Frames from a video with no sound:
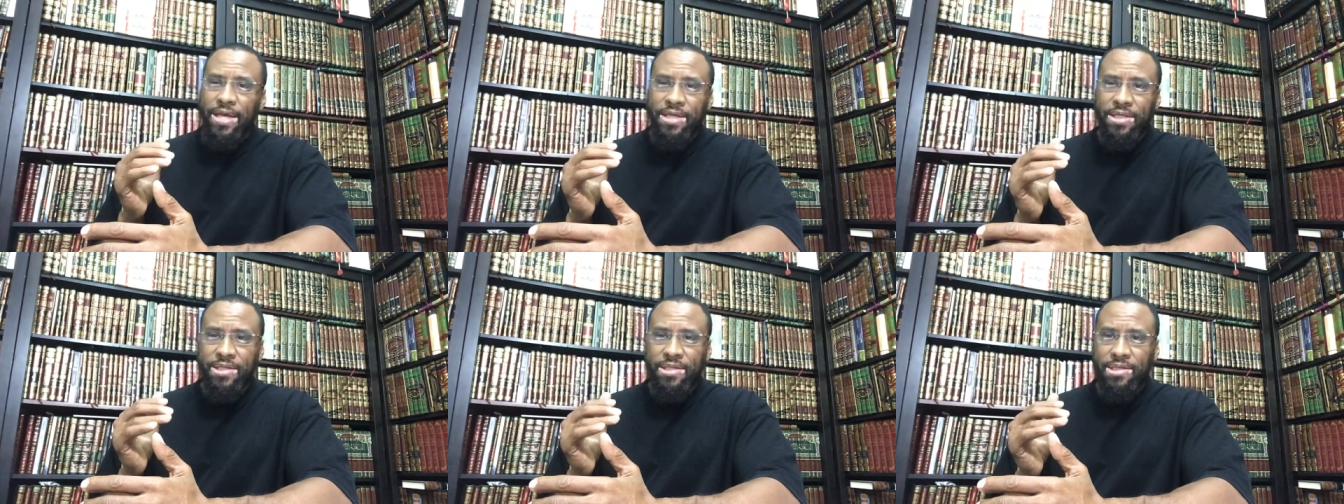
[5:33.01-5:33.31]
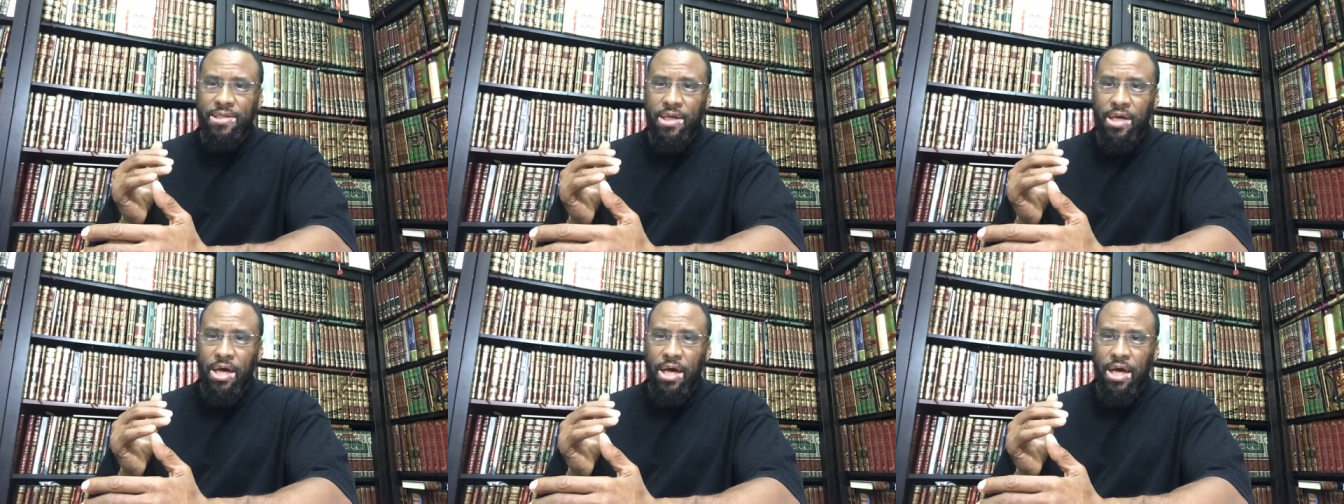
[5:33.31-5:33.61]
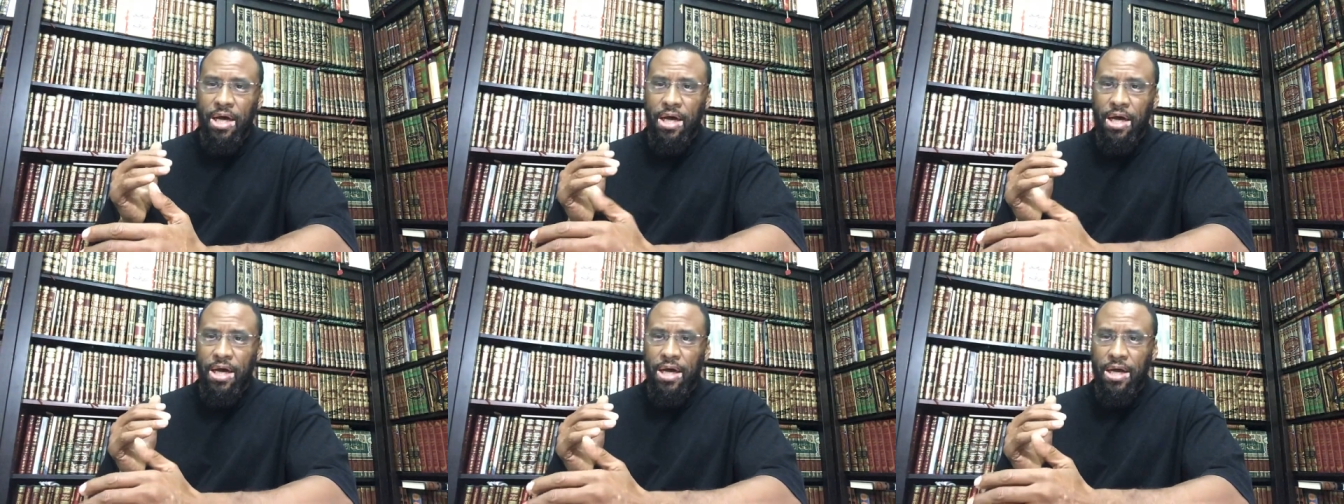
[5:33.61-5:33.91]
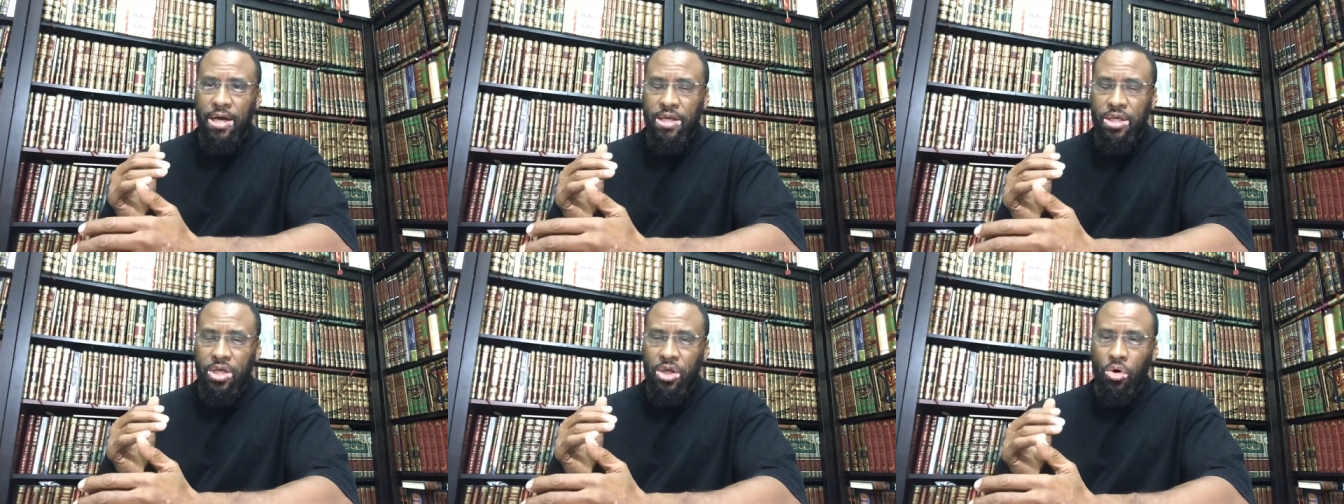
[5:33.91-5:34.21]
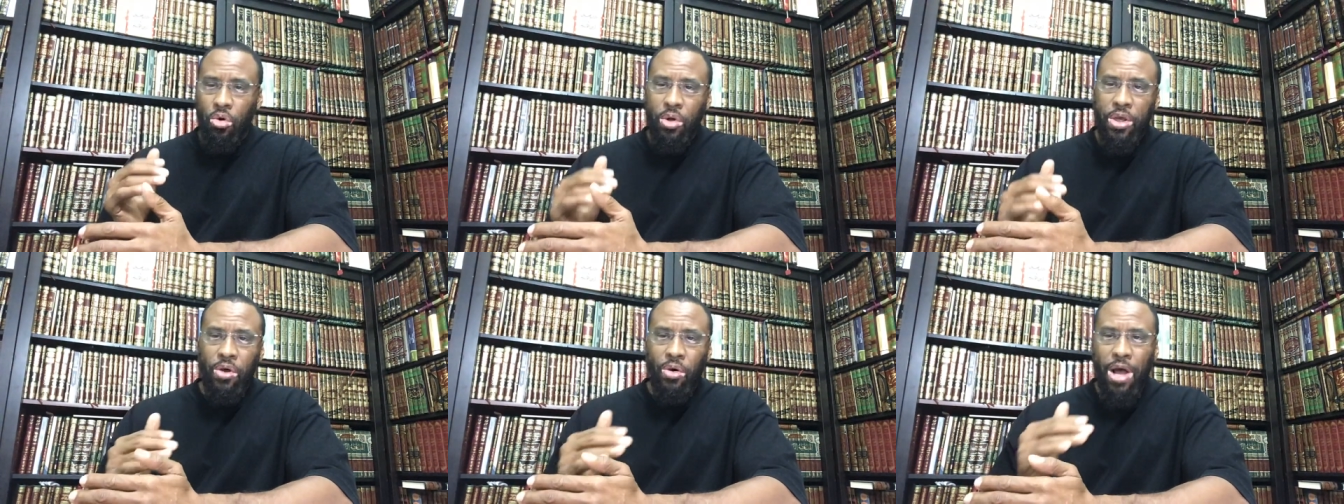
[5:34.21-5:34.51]
is, uh,
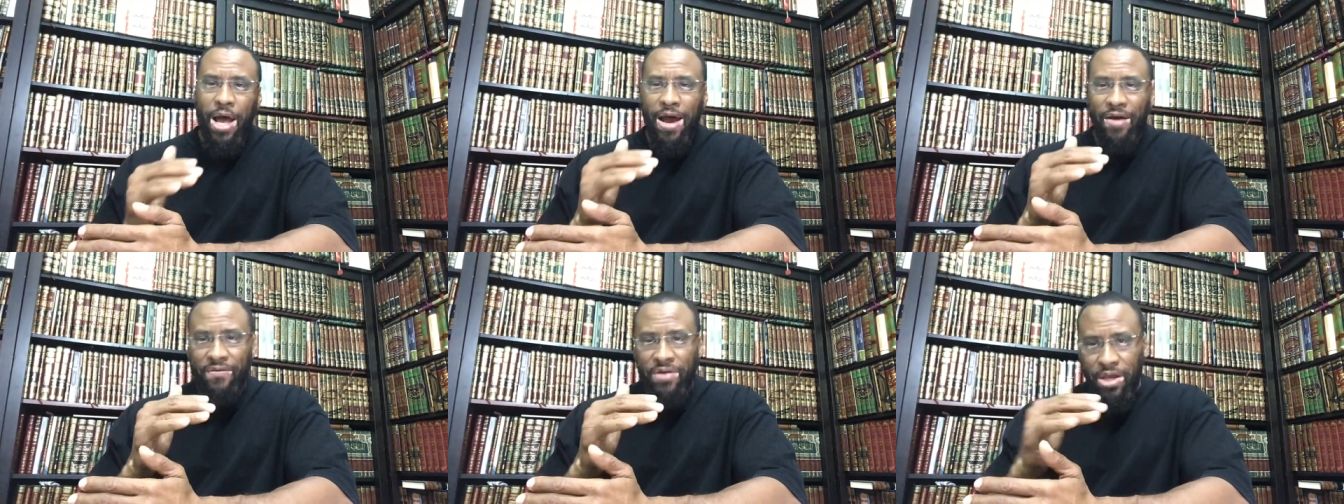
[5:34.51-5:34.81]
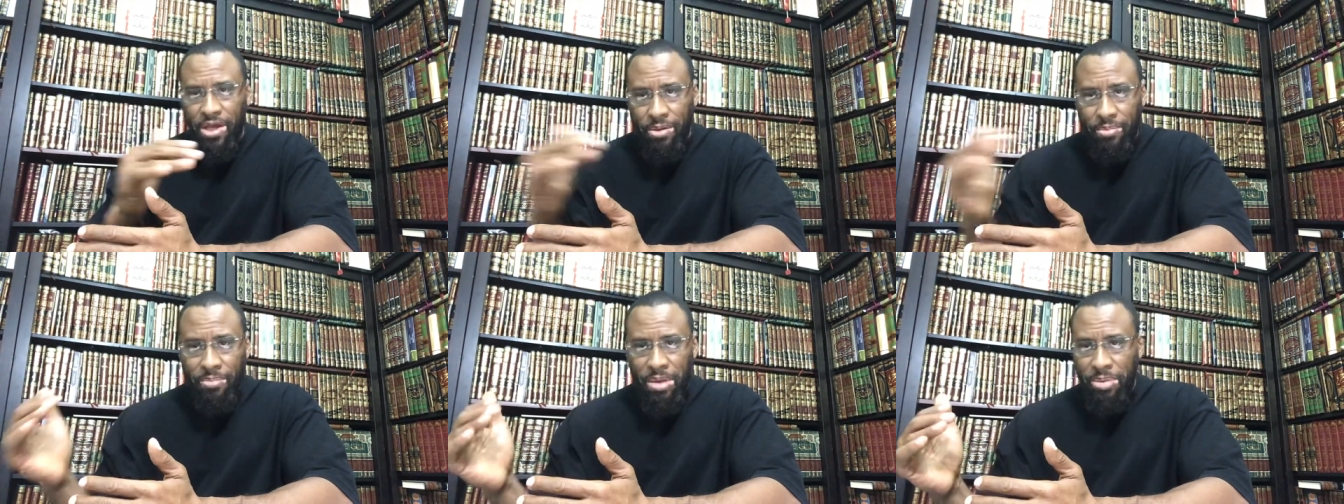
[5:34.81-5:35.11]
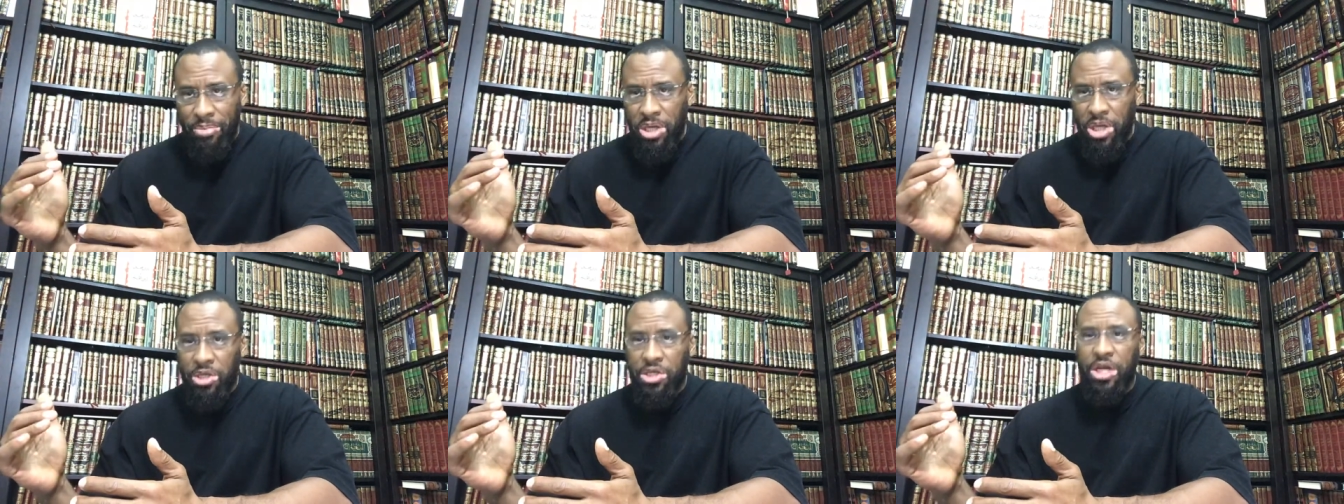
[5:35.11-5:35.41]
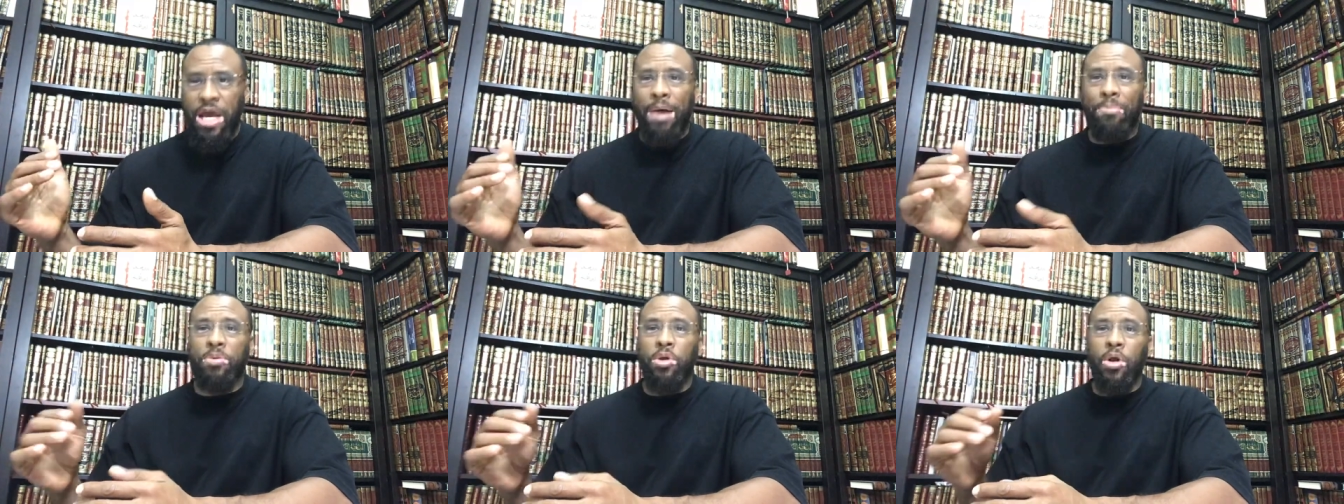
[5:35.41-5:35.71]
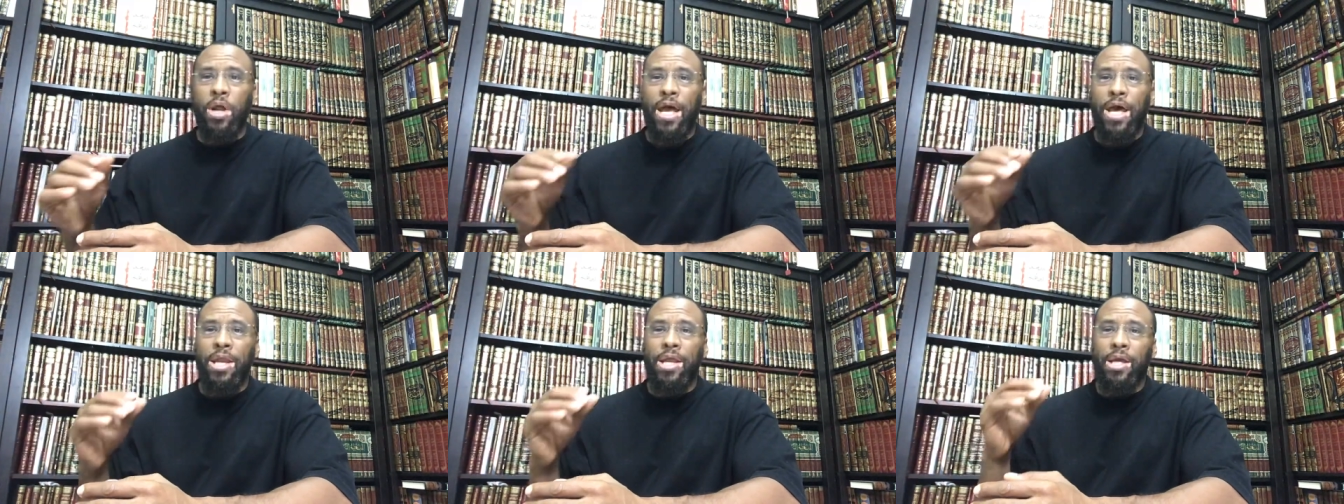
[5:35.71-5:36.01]
you know, he'll have a maybe a
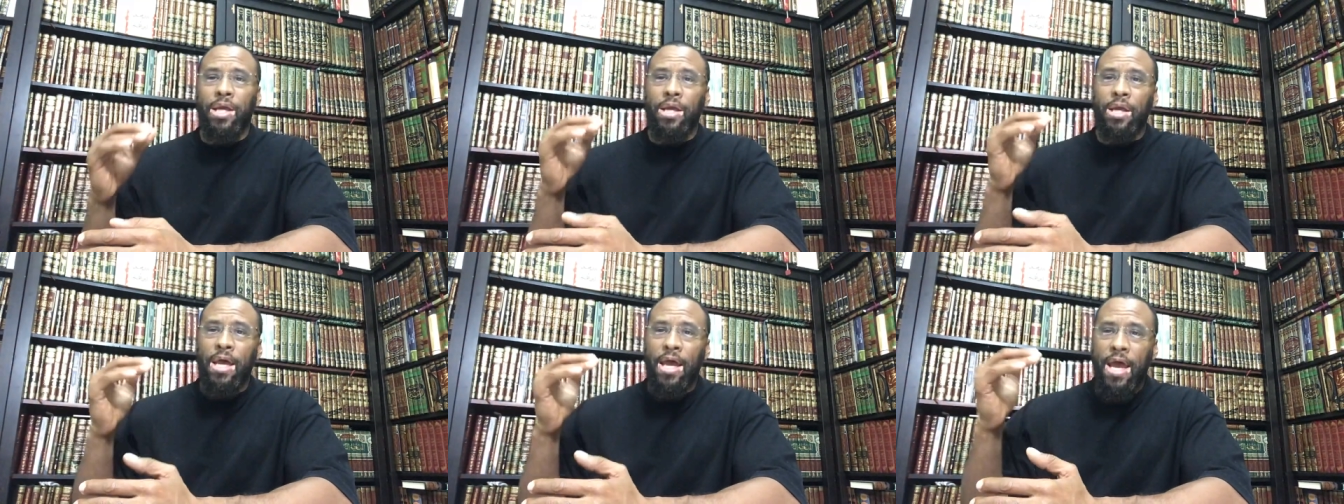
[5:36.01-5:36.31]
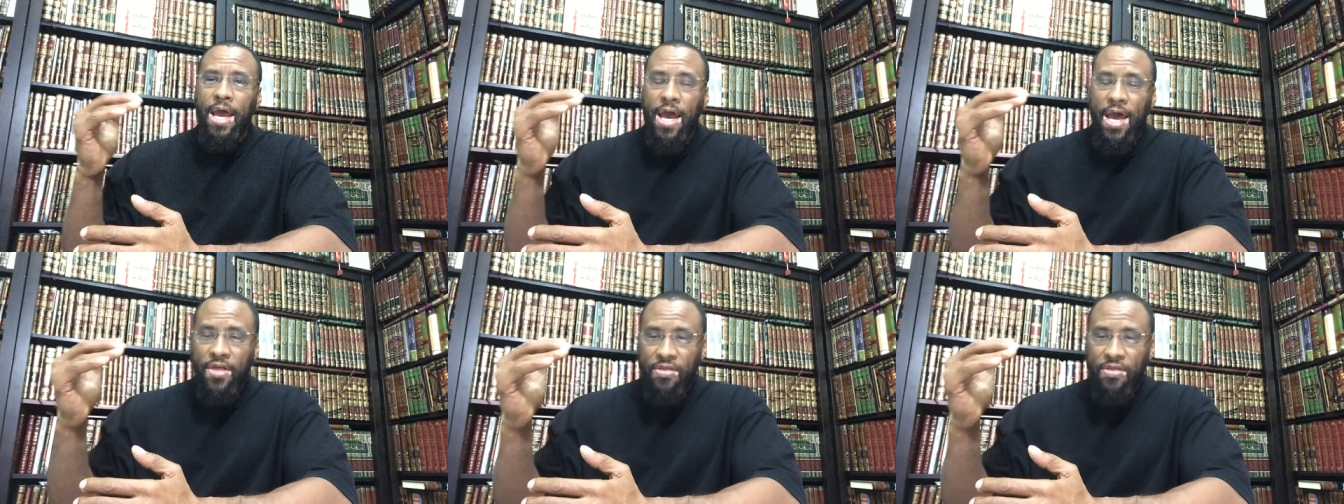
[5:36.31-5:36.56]
chapter heading,